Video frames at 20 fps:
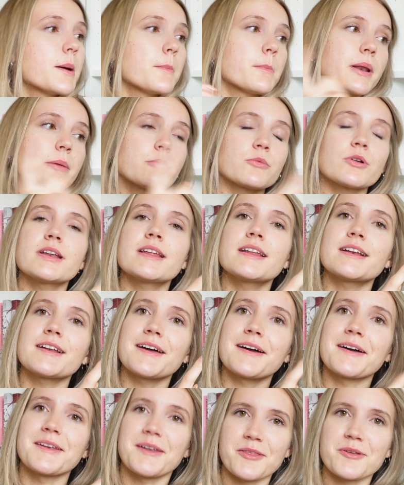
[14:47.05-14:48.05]
but I'm reading
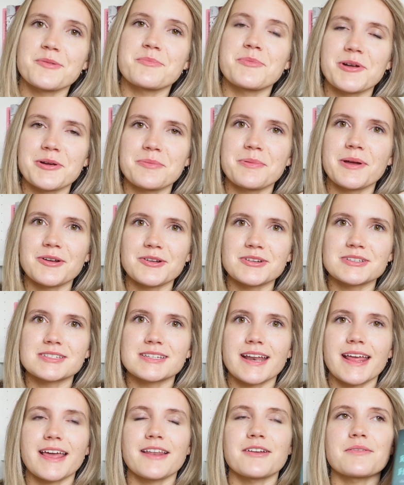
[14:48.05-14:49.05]
another book by
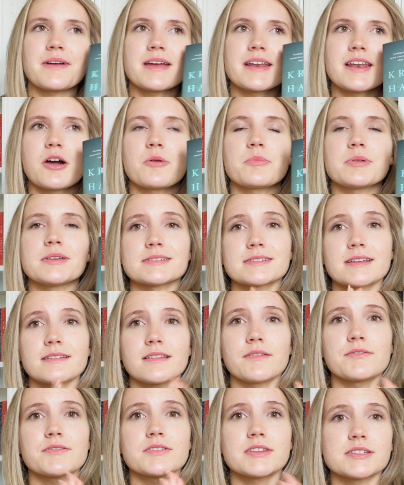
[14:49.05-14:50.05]
Kristin Hannah right now because I
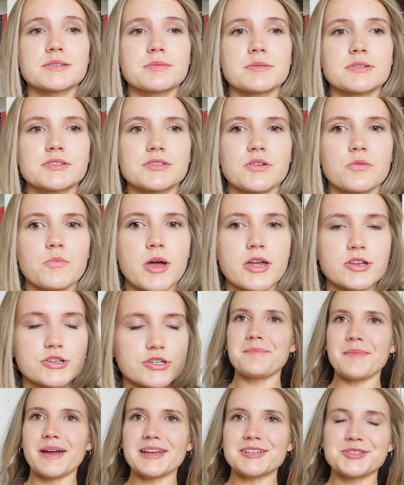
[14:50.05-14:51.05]
loved this one so much
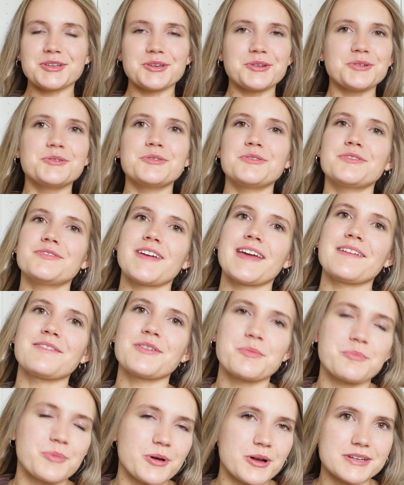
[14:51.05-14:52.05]
my two
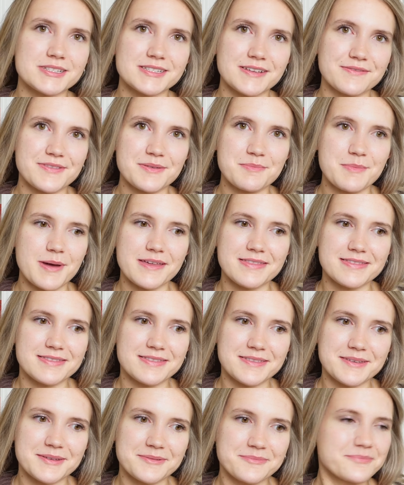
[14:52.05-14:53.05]
favorite books of the month
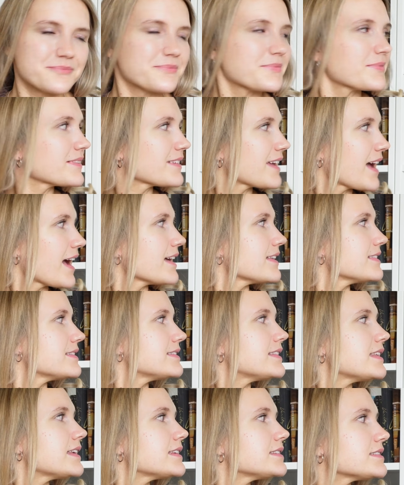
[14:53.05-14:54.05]
Okay,
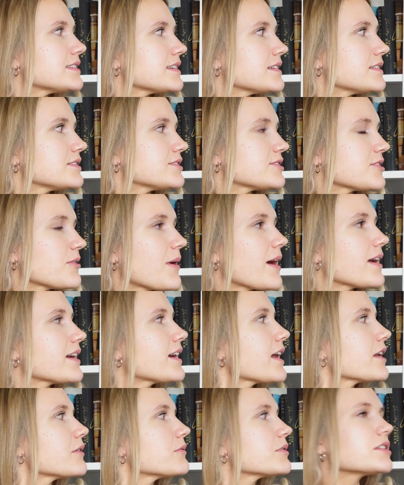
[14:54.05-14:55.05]
this, so I
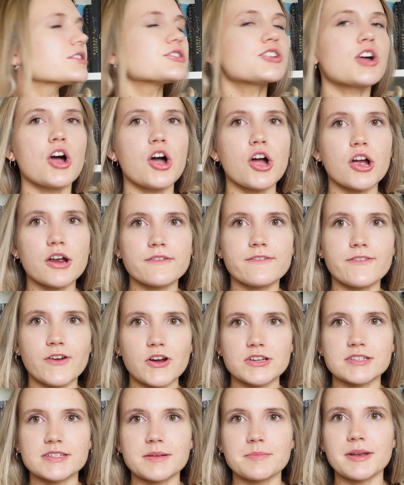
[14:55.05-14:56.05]
kind of want to talk
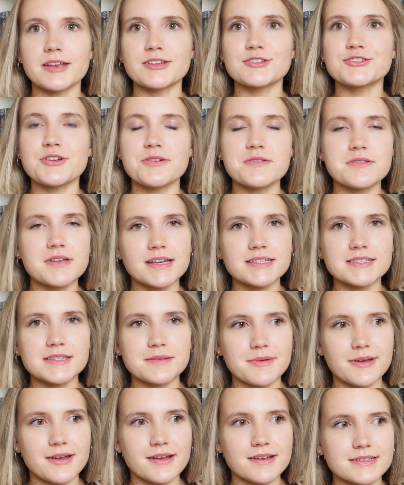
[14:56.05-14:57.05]
first. I'm going to show you guys the
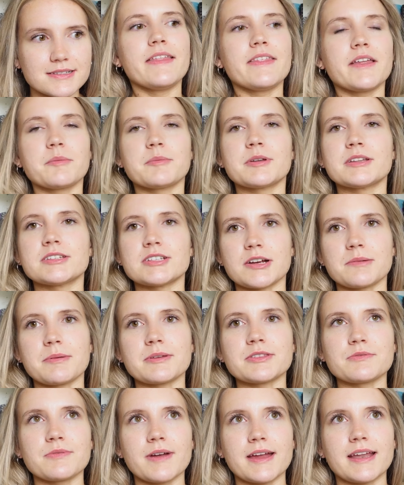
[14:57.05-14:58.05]
books and then I'm going to talk
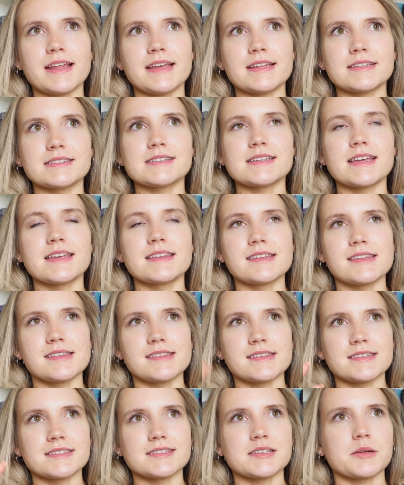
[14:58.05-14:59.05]
about the ratings and
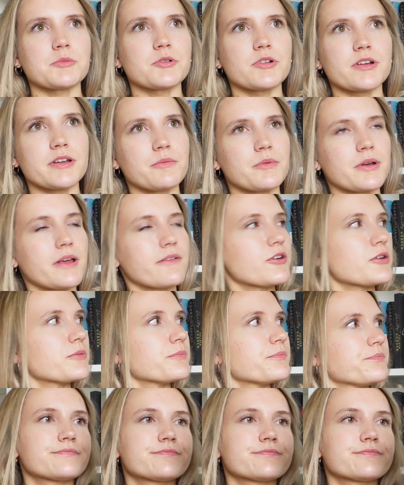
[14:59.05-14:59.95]
then the summary and whatever.